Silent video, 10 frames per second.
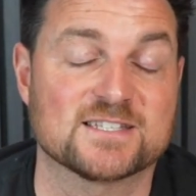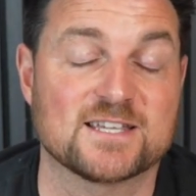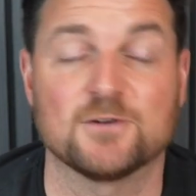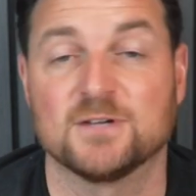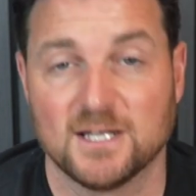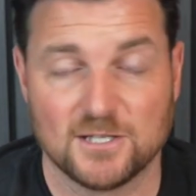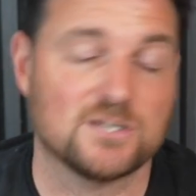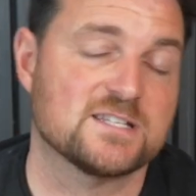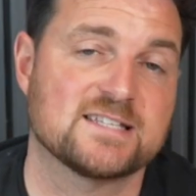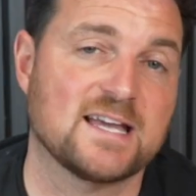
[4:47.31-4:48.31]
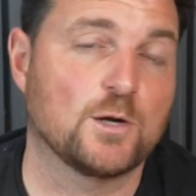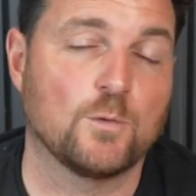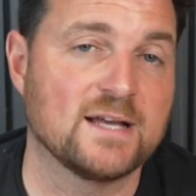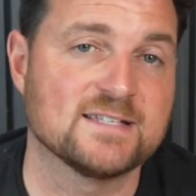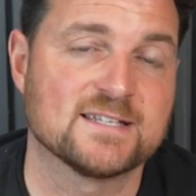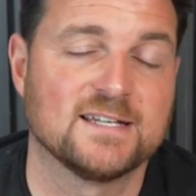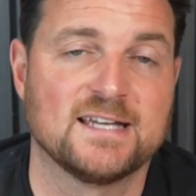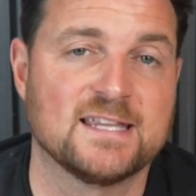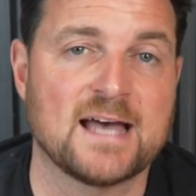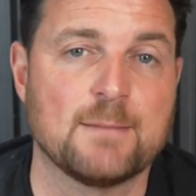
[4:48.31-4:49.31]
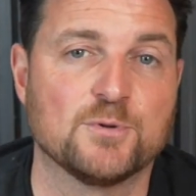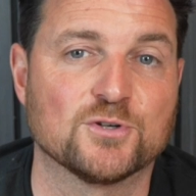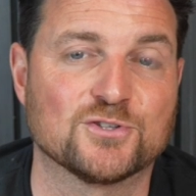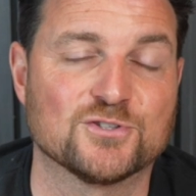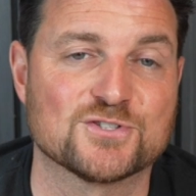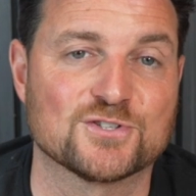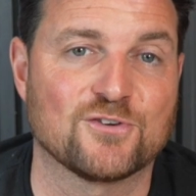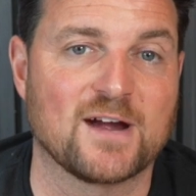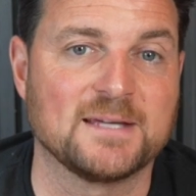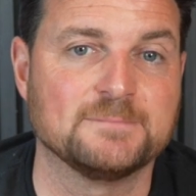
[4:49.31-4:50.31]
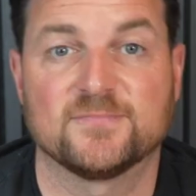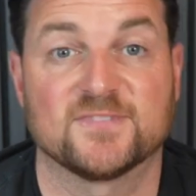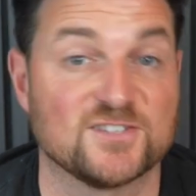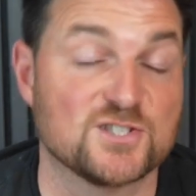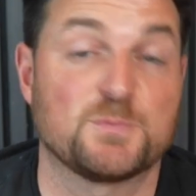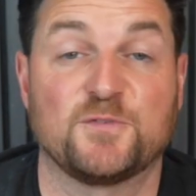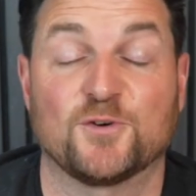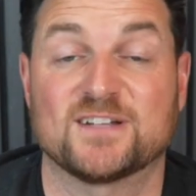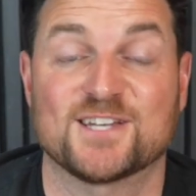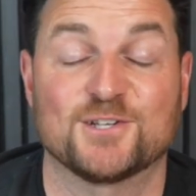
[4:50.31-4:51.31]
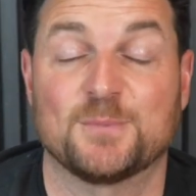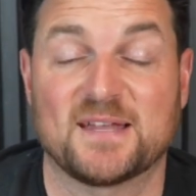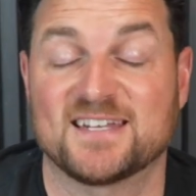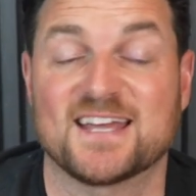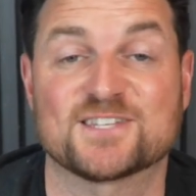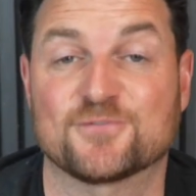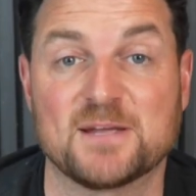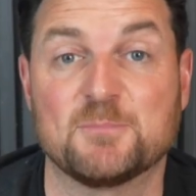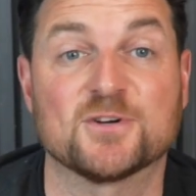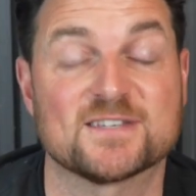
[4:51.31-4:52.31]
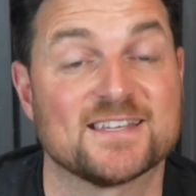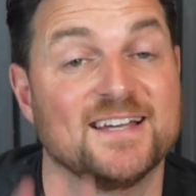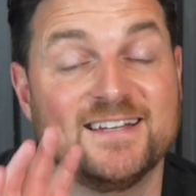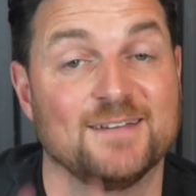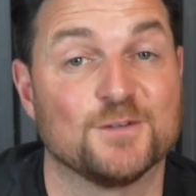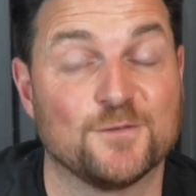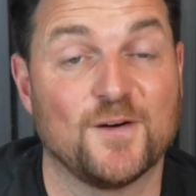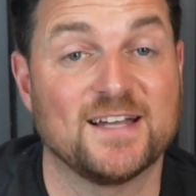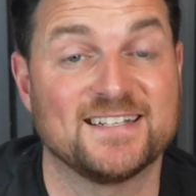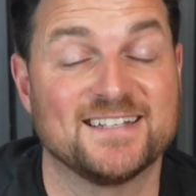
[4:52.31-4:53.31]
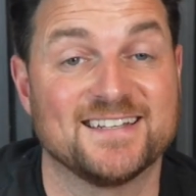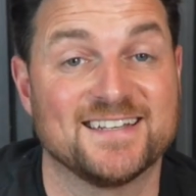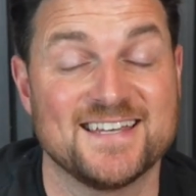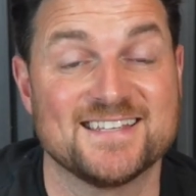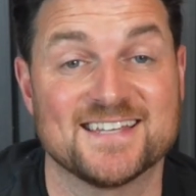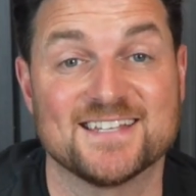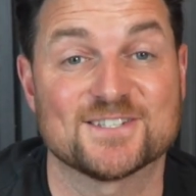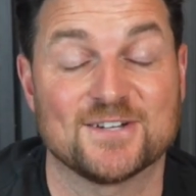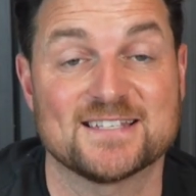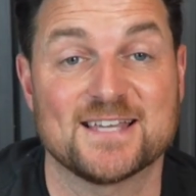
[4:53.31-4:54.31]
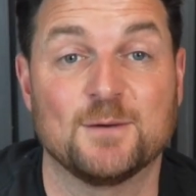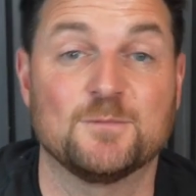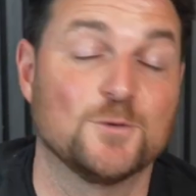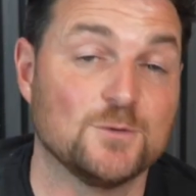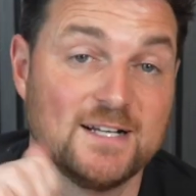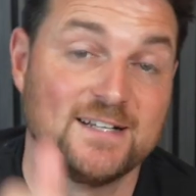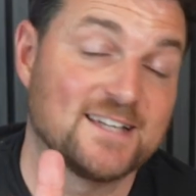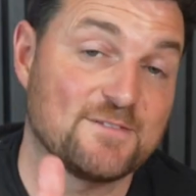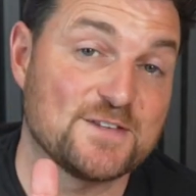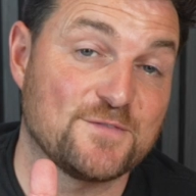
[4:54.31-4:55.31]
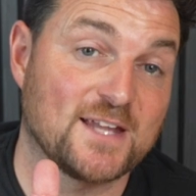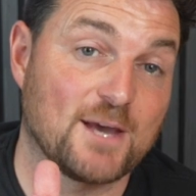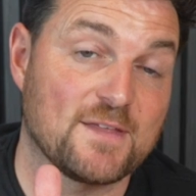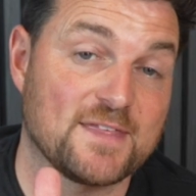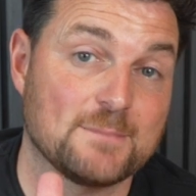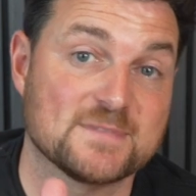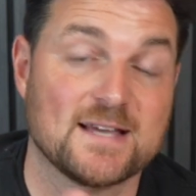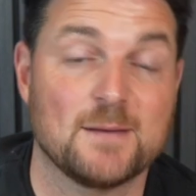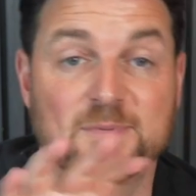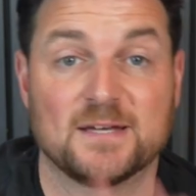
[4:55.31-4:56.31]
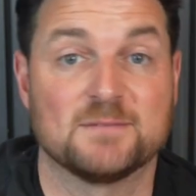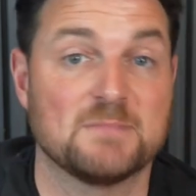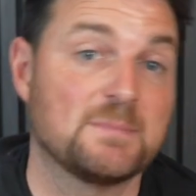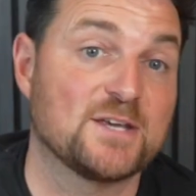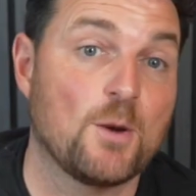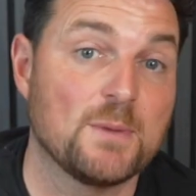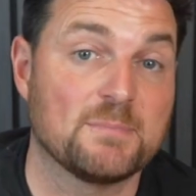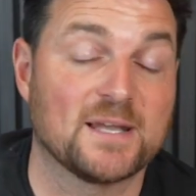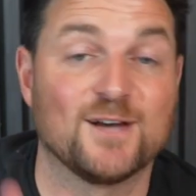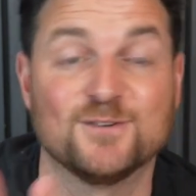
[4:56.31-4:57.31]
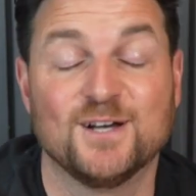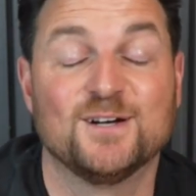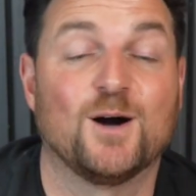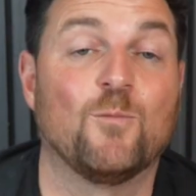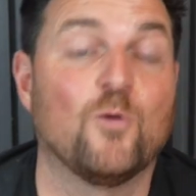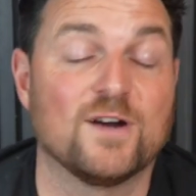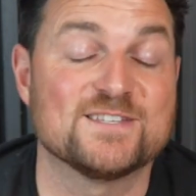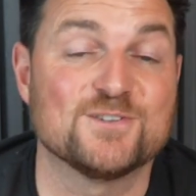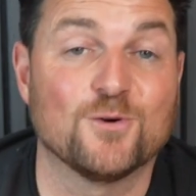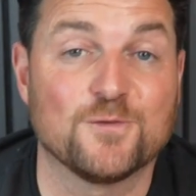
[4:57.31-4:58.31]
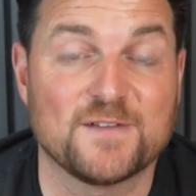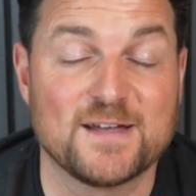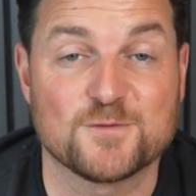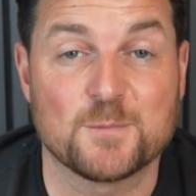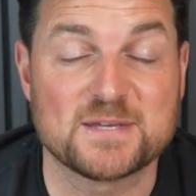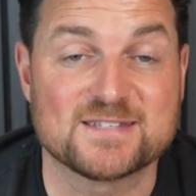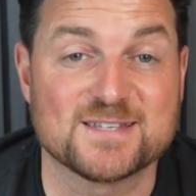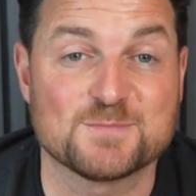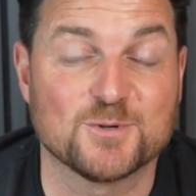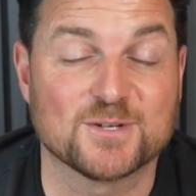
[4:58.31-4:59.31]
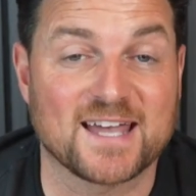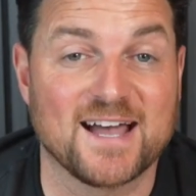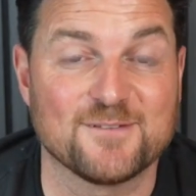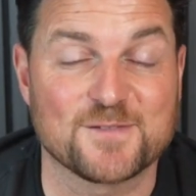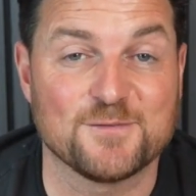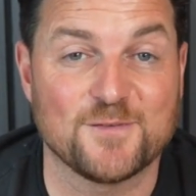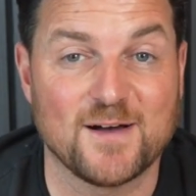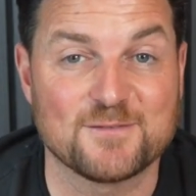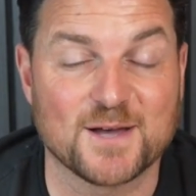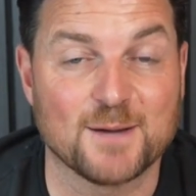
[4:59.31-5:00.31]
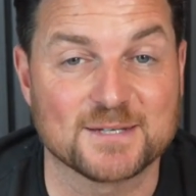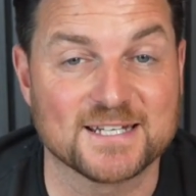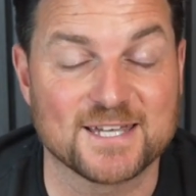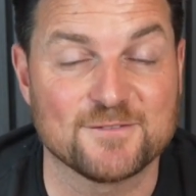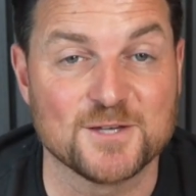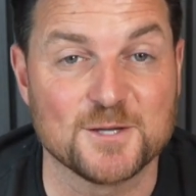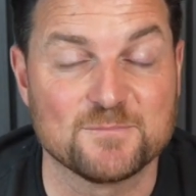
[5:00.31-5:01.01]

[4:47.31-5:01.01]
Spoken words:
So lots of takeaways in that book, Good to Great. So just before I tell you about the next 3 books, if you're finding these insights helpful, give this video a thumbs up and maybe comment below on what is your favorite business book out of the 5 that I'm going to give you.